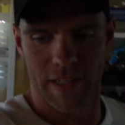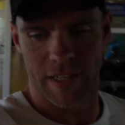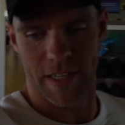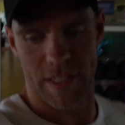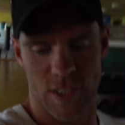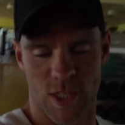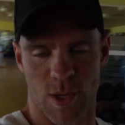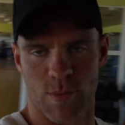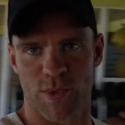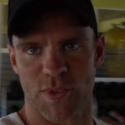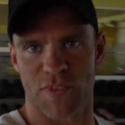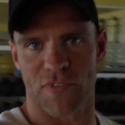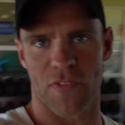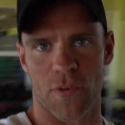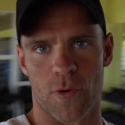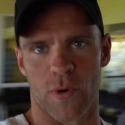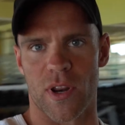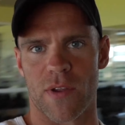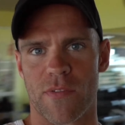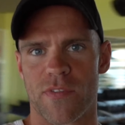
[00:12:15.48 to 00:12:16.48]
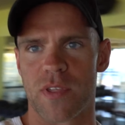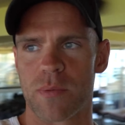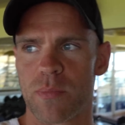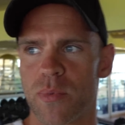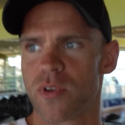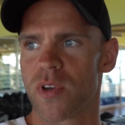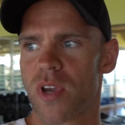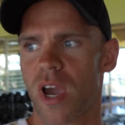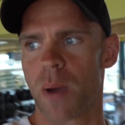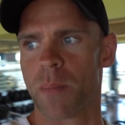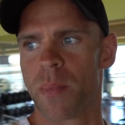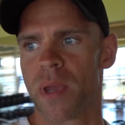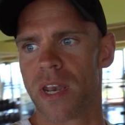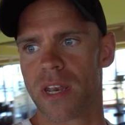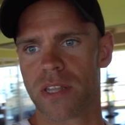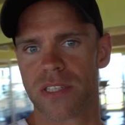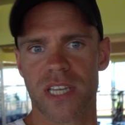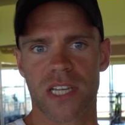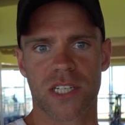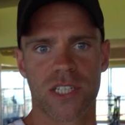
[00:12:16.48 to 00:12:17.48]
in terms of the flooring and everything, but you come
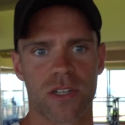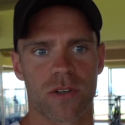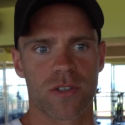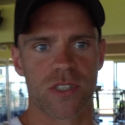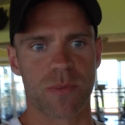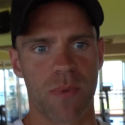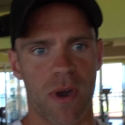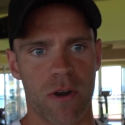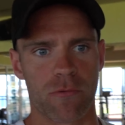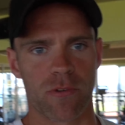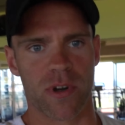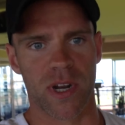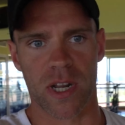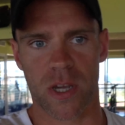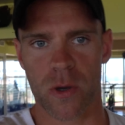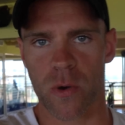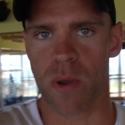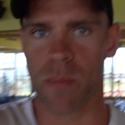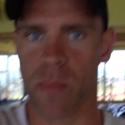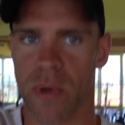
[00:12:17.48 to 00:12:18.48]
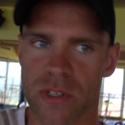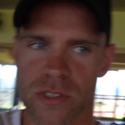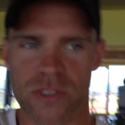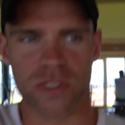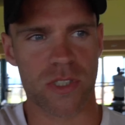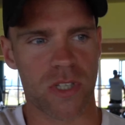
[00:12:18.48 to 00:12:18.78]
in, it's actually got some unreal equipment.